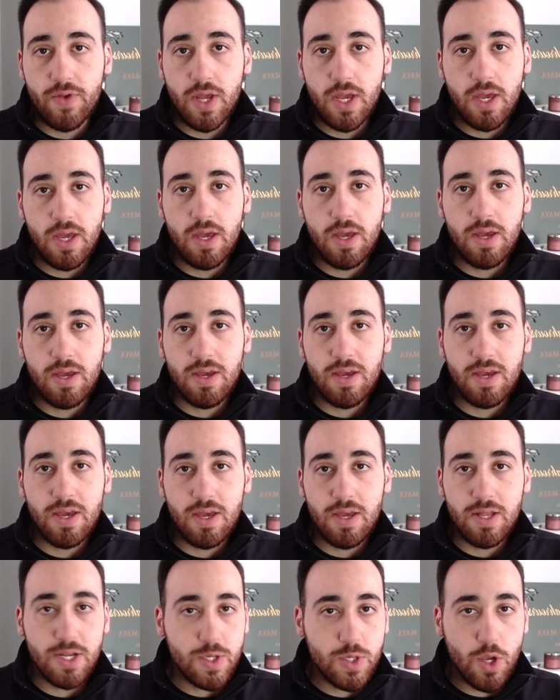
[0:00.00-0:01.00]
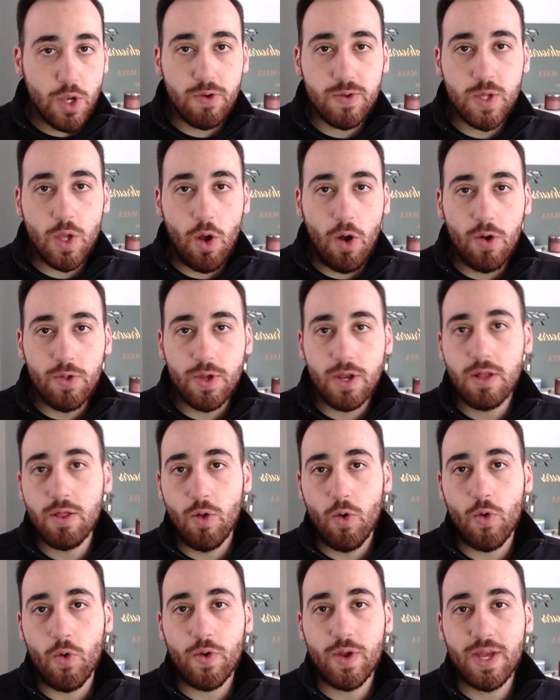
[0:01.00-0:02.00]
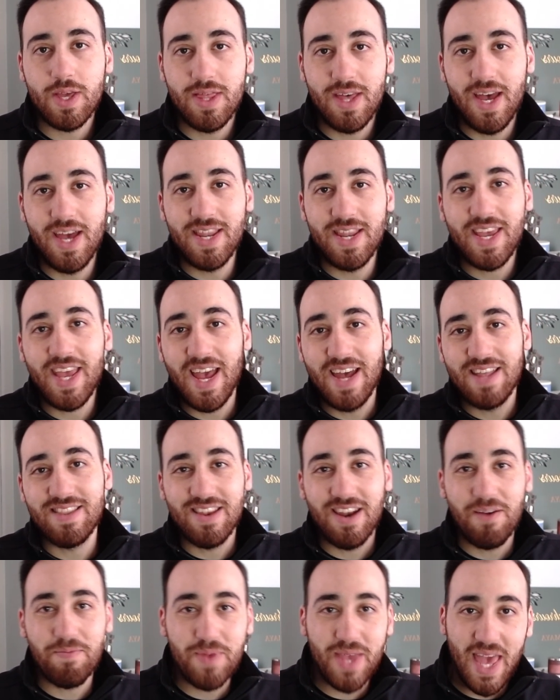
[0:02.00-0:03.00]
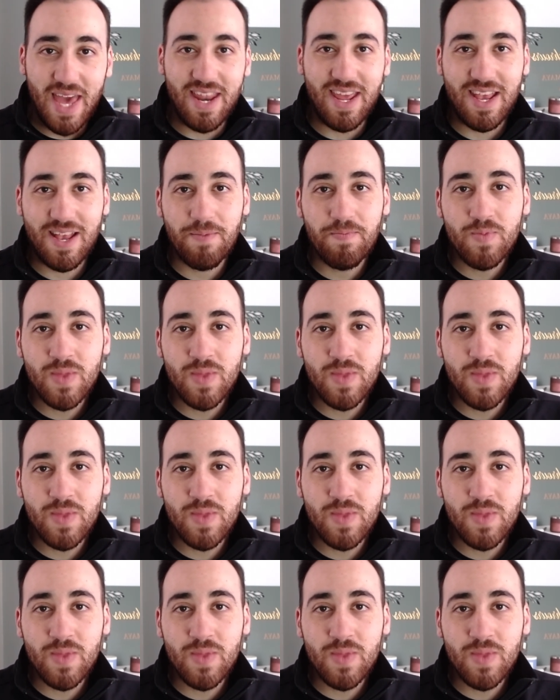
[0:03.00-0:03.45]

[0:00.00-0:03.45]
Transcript: He deserves all the glory that he ended up getting.